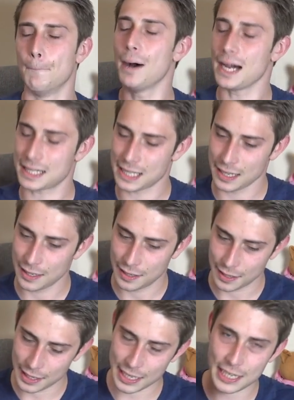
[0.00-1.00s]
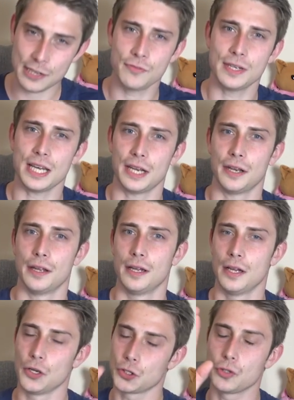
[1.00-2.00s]
But even then,
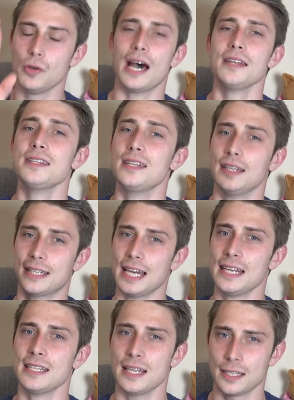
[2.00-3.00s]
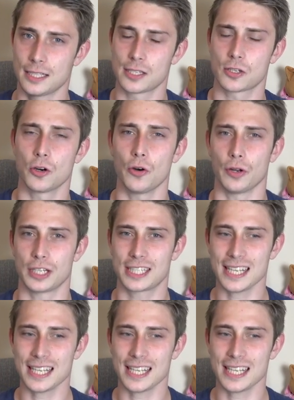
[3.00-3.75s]
do not get discouraged.